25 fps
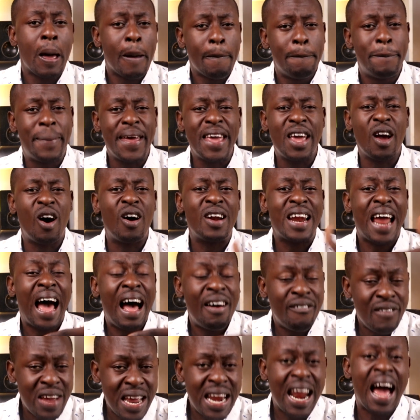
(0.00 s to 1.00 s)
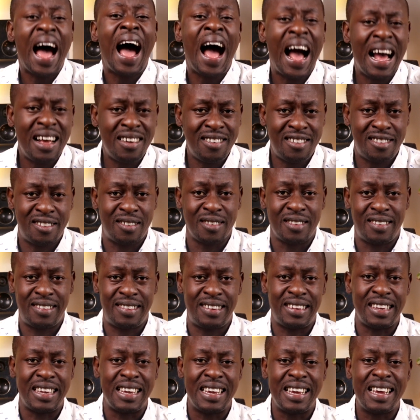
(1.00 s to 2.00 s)
Beyond having eyes to
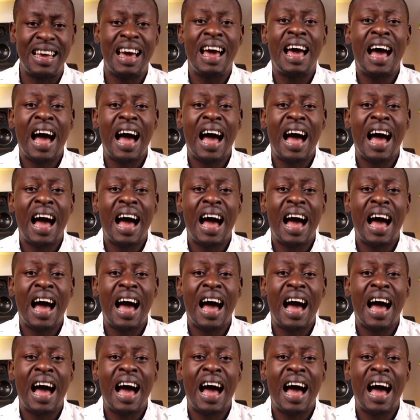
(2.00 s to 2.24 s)
see,